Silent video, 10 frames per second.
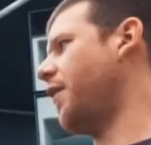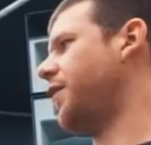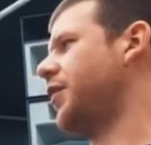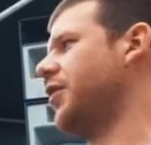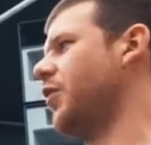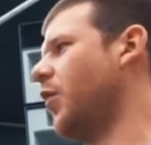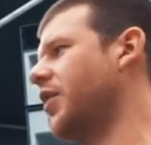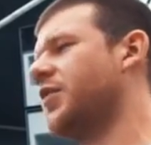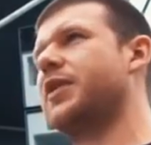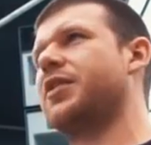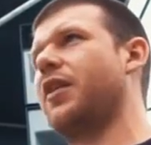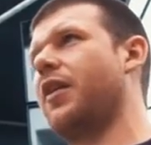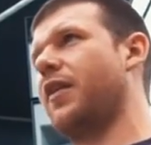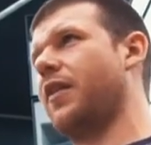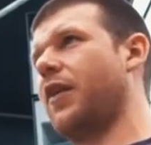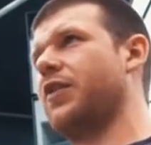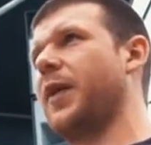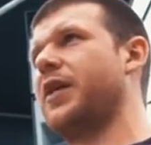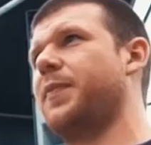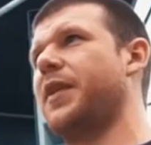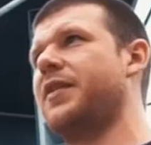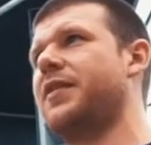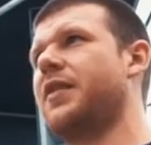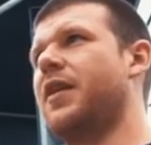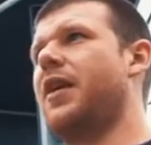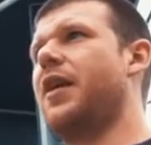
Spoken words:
F221s, which are those bass bins.